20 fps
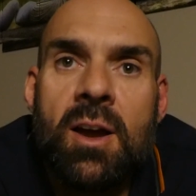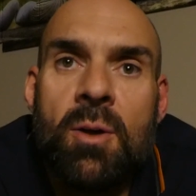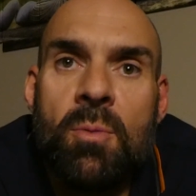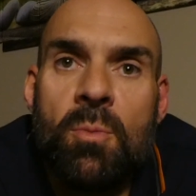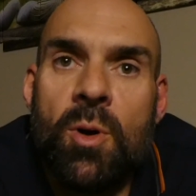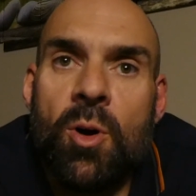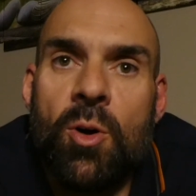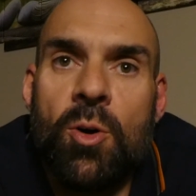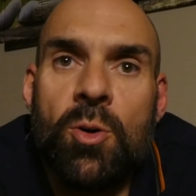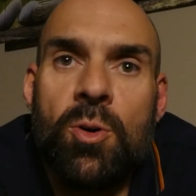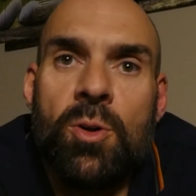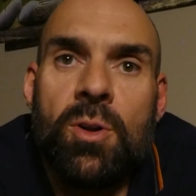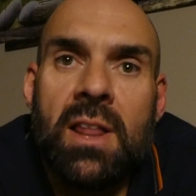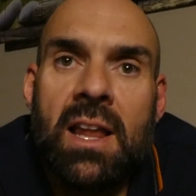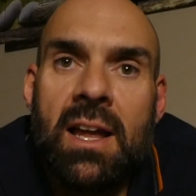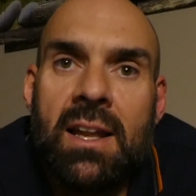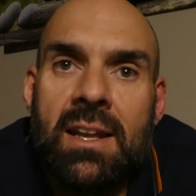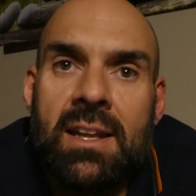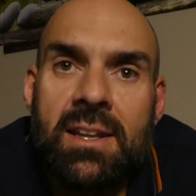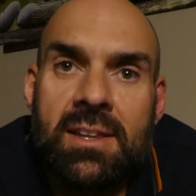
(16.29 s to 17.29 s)
We're all
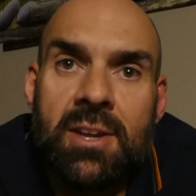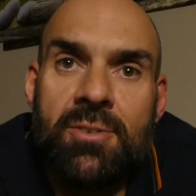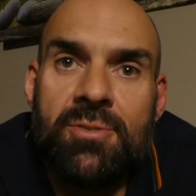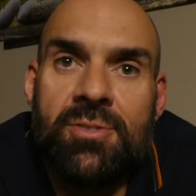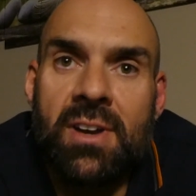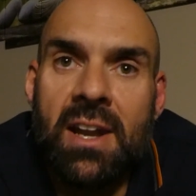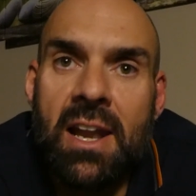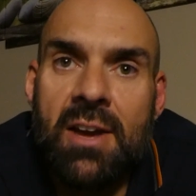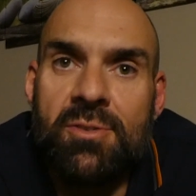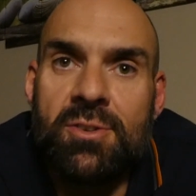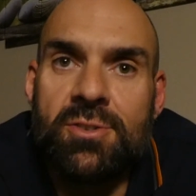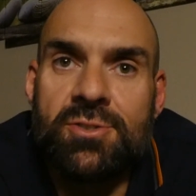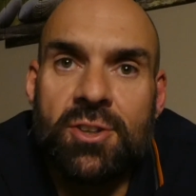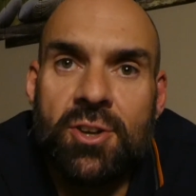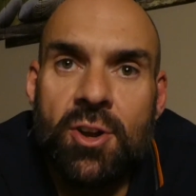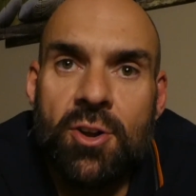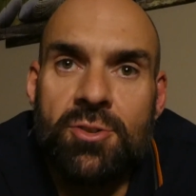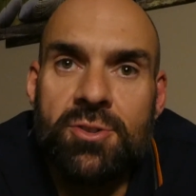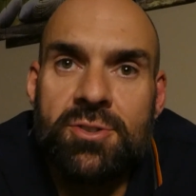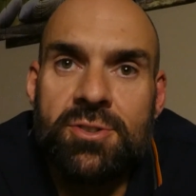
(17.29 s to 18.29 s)
at different levels of
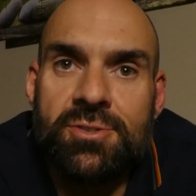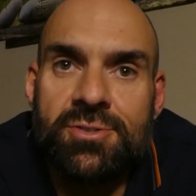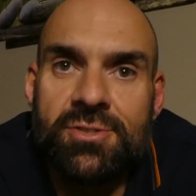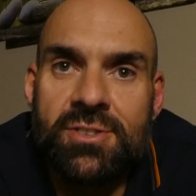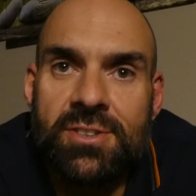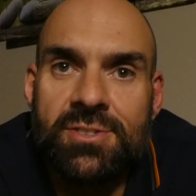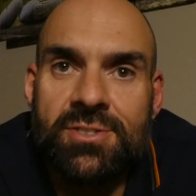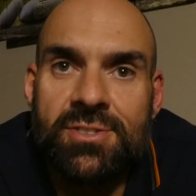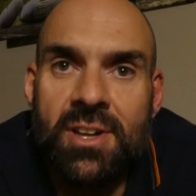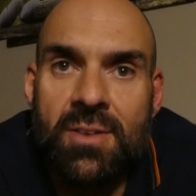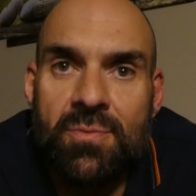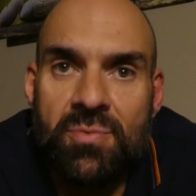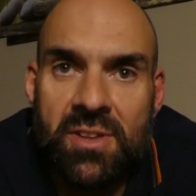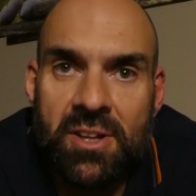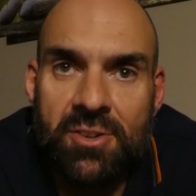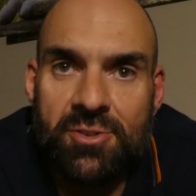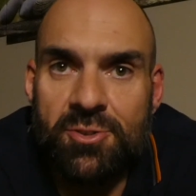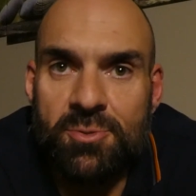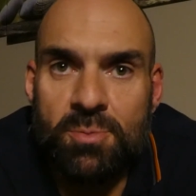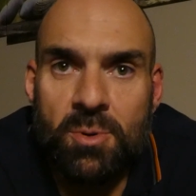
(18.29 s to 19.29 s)
consciousness.
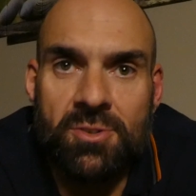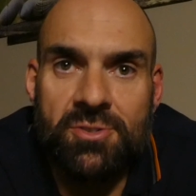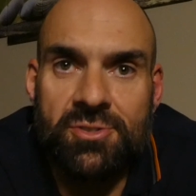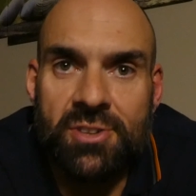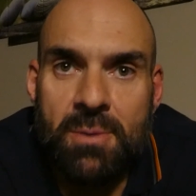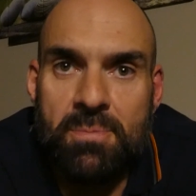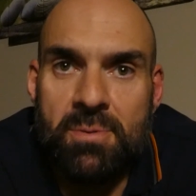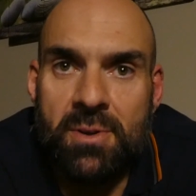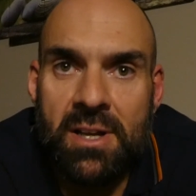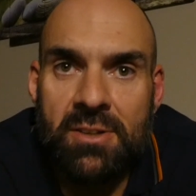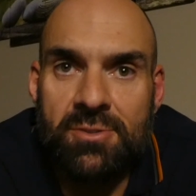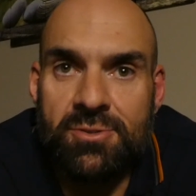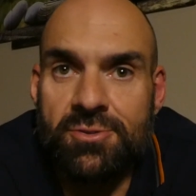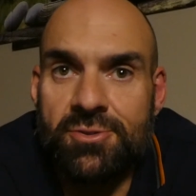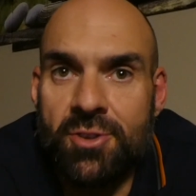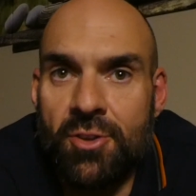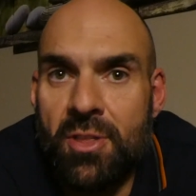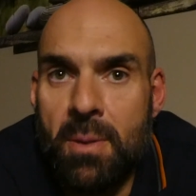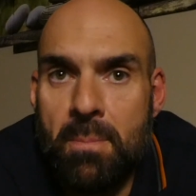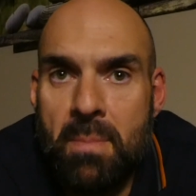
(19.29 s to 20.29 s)
This is what separates us
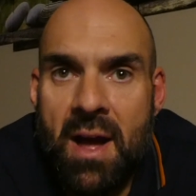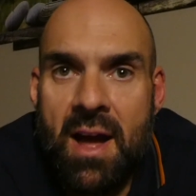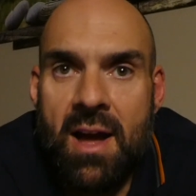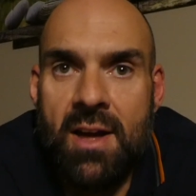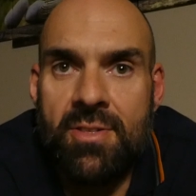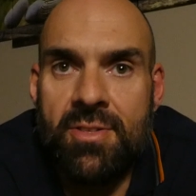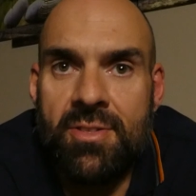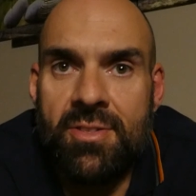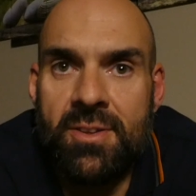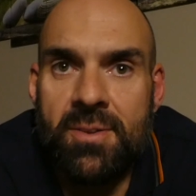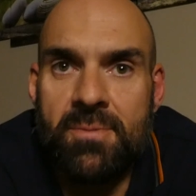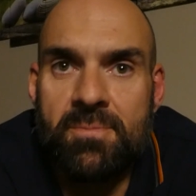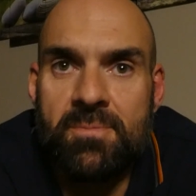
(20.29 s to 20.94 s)
on the path.